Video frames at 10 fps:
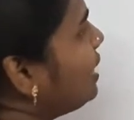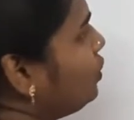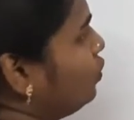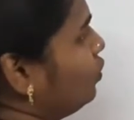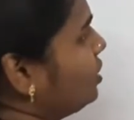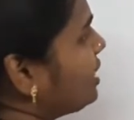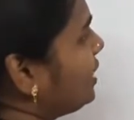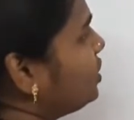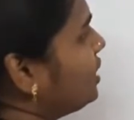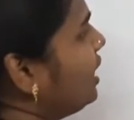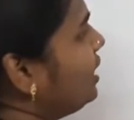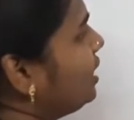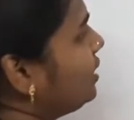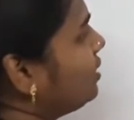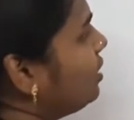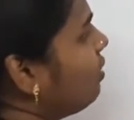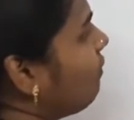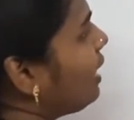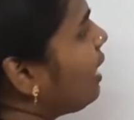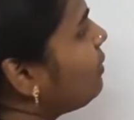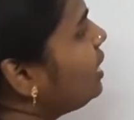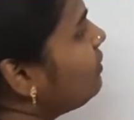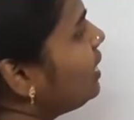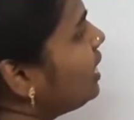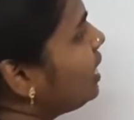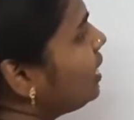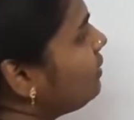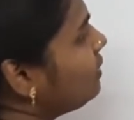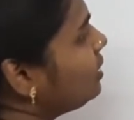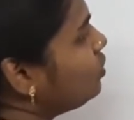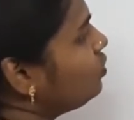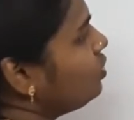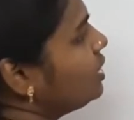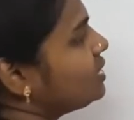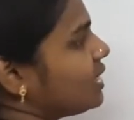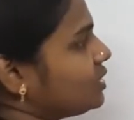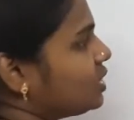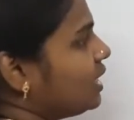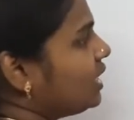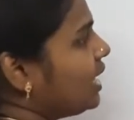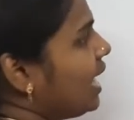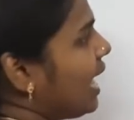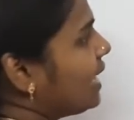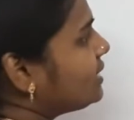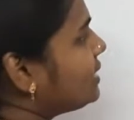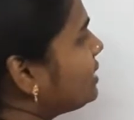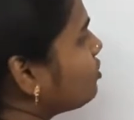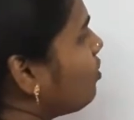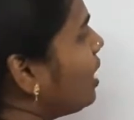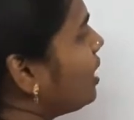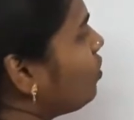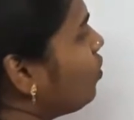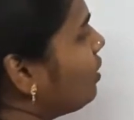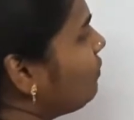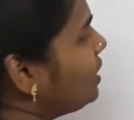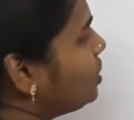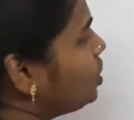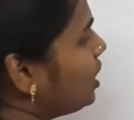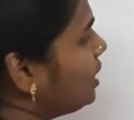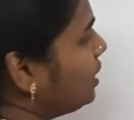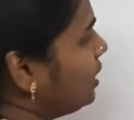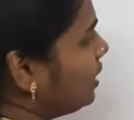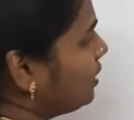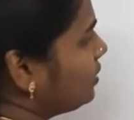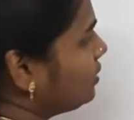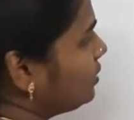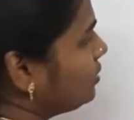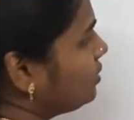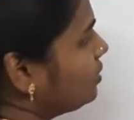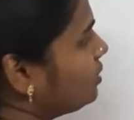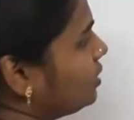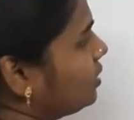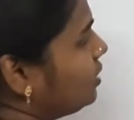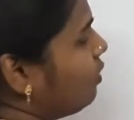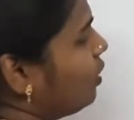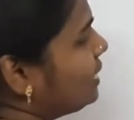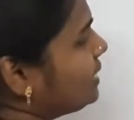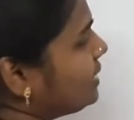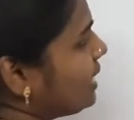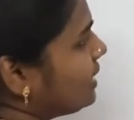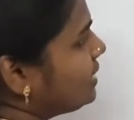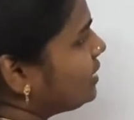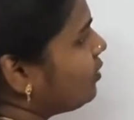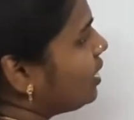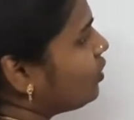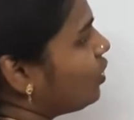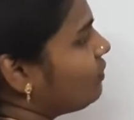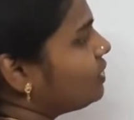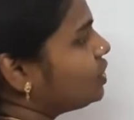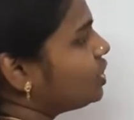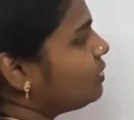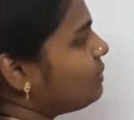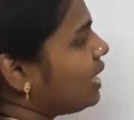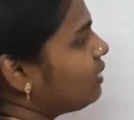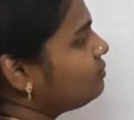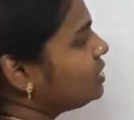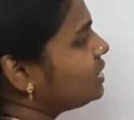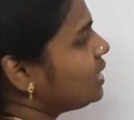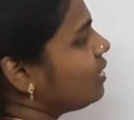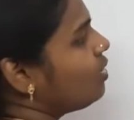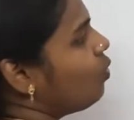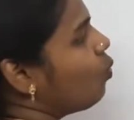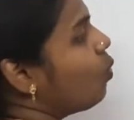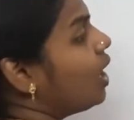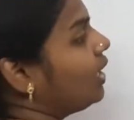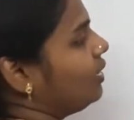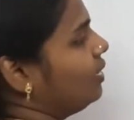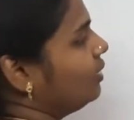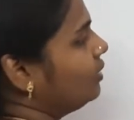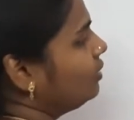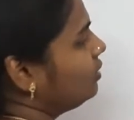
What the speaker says: 2 such that, why am I dividing it with 2? Such that x square coefficient, what is it? X square coefficient becomes 1.